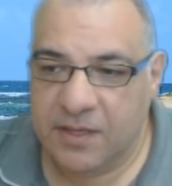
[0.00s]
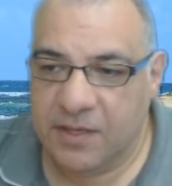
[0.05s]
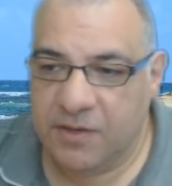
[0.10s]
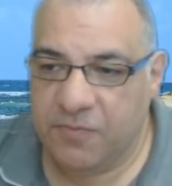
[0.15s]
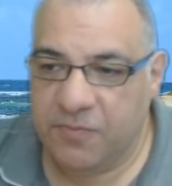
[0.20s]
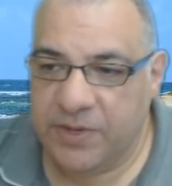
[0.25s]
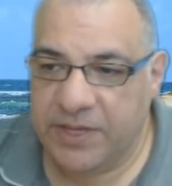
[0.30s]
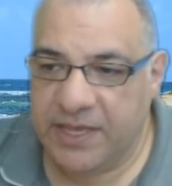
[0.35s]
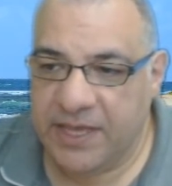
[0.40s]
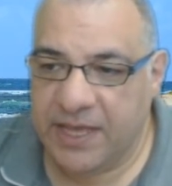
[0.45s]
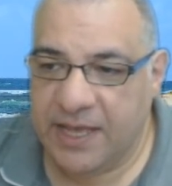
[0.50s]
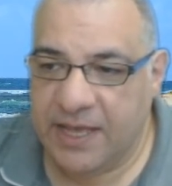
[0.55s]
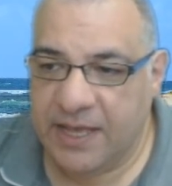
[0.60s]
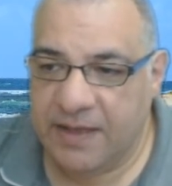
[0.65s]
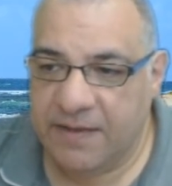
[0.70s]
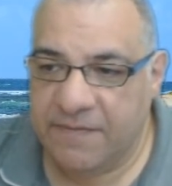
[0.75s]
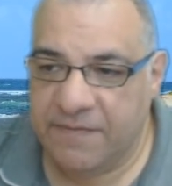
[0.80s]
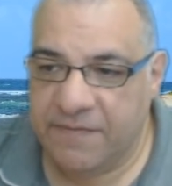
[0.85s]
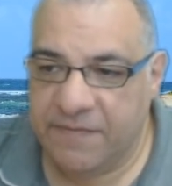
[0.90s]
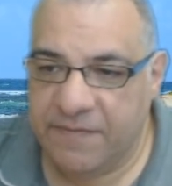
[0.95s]
We
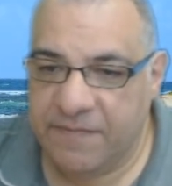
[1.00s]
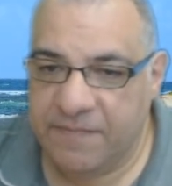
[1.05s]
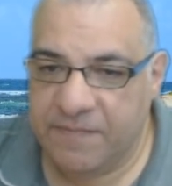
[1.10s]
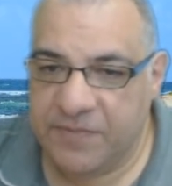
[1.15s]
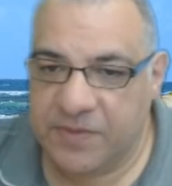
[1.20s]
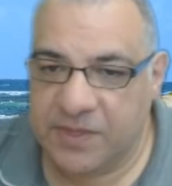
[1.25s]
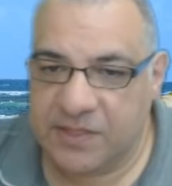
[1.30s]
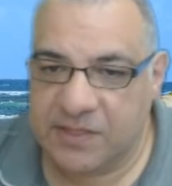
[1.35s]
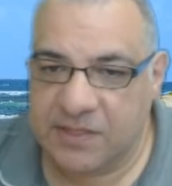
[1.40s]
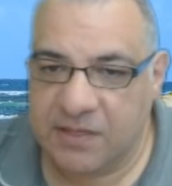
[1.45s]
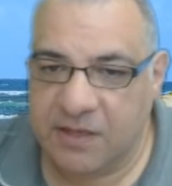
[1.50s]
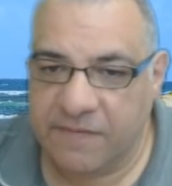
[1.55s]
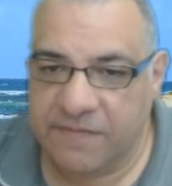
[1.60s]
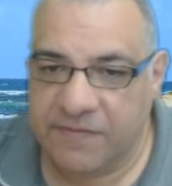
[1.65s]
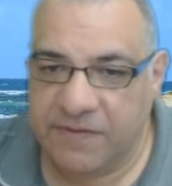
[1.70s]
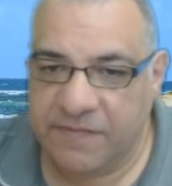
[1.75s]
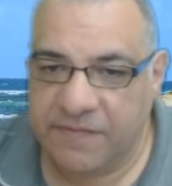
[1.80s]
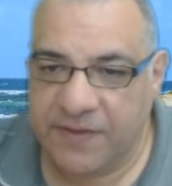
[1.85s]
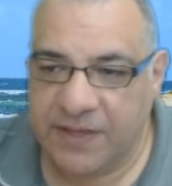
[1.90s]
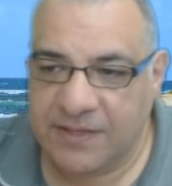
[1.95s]
have the Slav
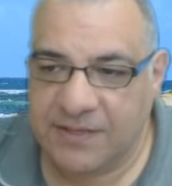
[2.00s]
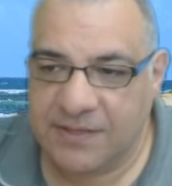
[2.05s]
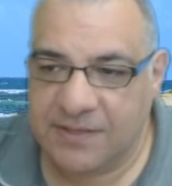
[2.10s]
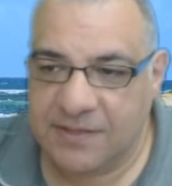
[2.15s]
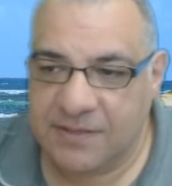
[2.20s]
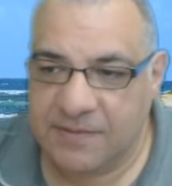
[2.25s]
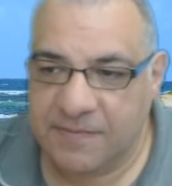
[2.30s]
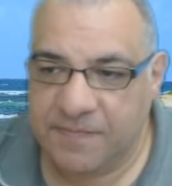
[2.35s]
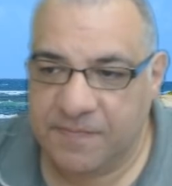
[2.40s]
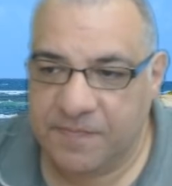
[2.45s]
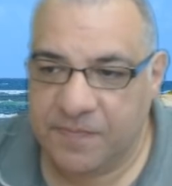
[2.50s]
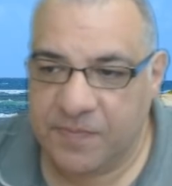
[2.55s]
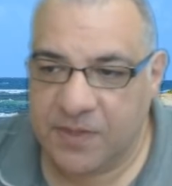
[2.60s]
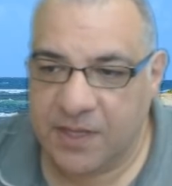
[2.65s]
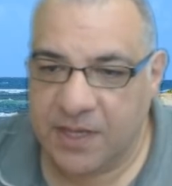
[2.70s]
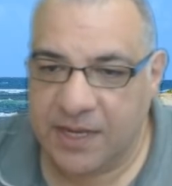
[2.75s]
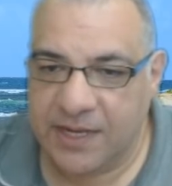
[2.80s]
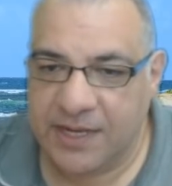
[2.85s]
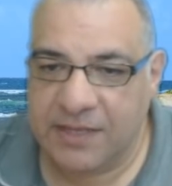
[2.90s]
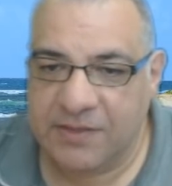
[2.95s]
defense,
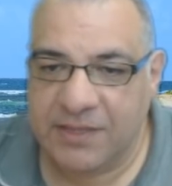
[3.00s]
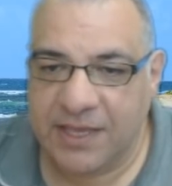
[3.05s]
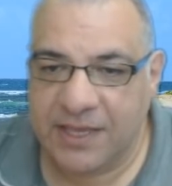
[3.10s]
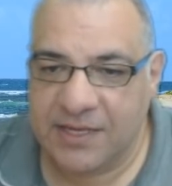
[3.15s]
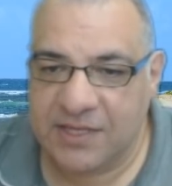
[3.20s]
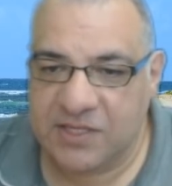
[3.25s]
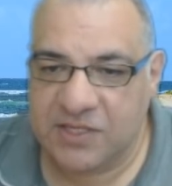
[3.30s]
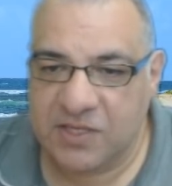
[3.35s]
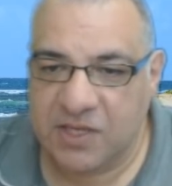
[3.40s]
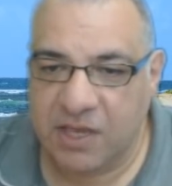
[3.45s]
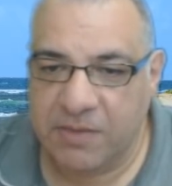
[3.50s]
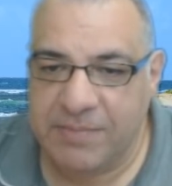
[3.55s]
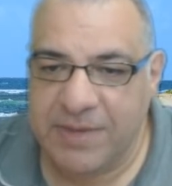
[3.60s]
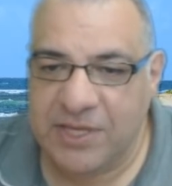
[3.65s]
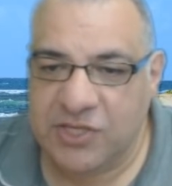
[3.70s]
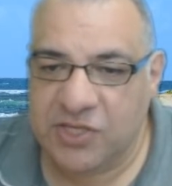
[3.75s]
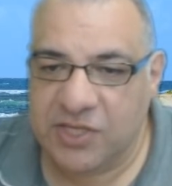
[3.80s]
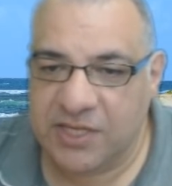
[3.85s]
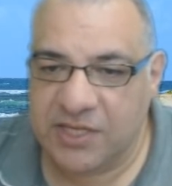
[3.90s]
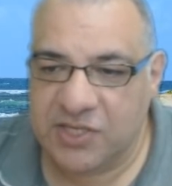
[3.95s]
and an ex
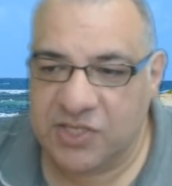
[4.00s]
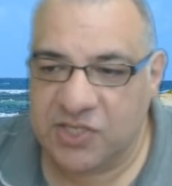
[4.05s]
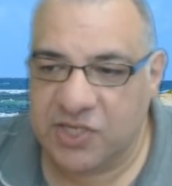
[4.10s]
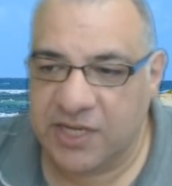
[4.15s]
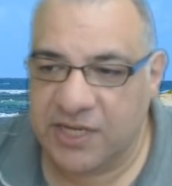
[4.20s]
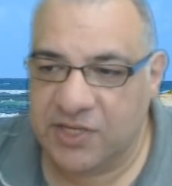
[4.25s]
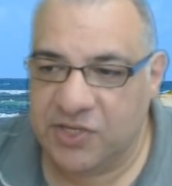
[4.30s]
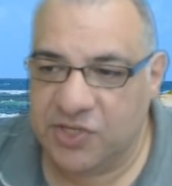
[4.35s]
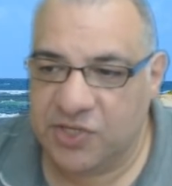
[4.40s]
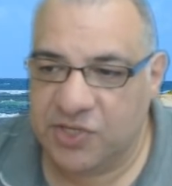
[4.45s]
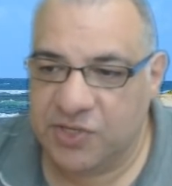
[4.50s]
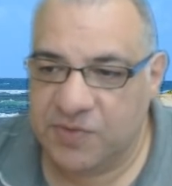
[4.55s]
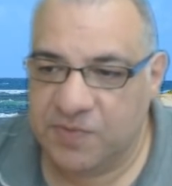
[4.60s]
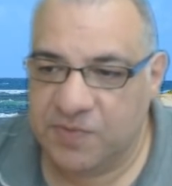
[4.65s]
immediate exchange